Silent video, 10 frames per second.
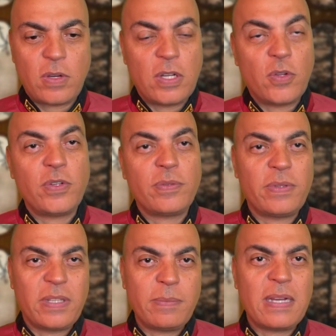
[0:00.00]
So I learned
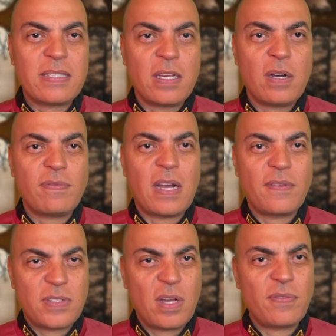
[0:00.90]
within myself, I
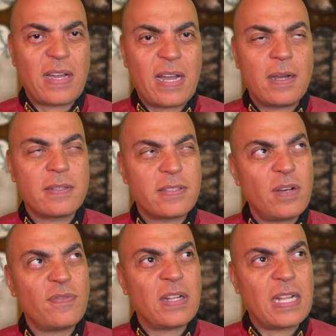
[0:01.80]
have
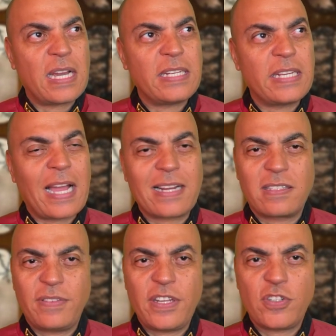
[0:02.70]
self-aligning
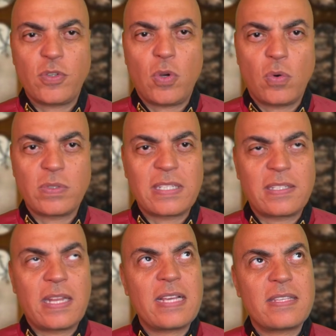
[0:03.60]
activation codes as
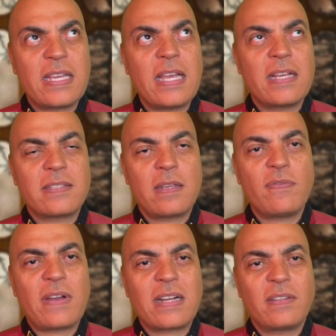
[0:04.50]
an SAS,
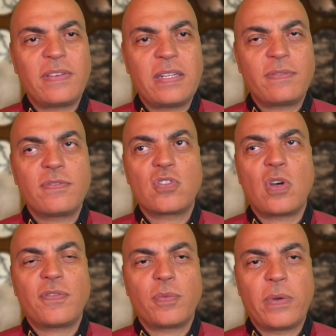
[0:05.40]
self-activative
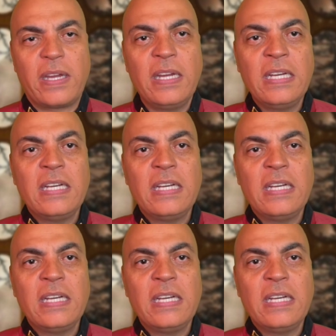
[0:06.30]
software,